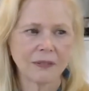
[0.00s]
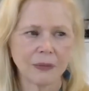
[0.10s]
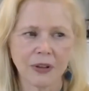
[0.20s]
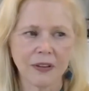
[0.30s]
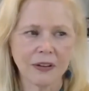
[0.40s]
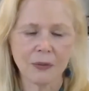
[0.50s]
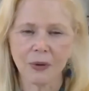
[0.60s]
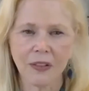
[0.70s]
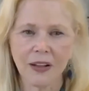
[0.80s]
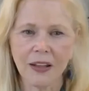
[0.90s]
What are they
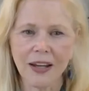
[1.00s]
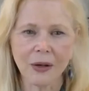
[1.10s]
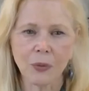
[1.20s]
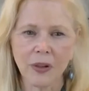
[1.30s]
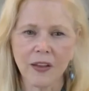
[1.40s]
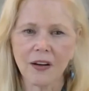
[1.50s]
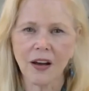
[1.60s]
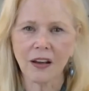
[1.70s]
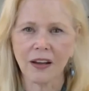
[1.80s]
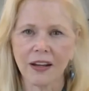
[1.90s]
what are they like? What are they
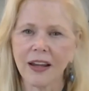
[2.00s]
not like?